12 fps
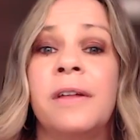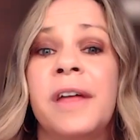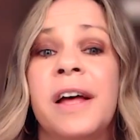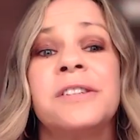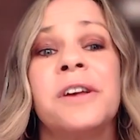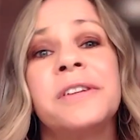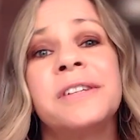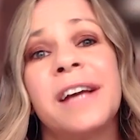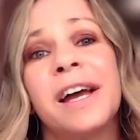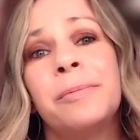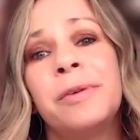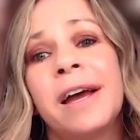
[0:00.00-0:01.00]
That's all the
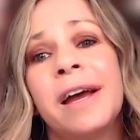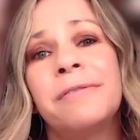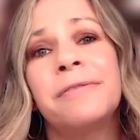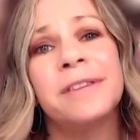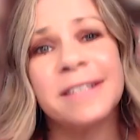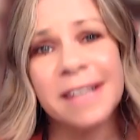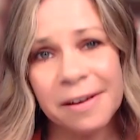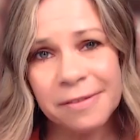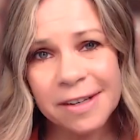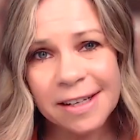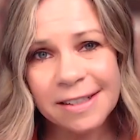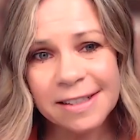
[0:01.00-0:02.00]
time we have for this advocate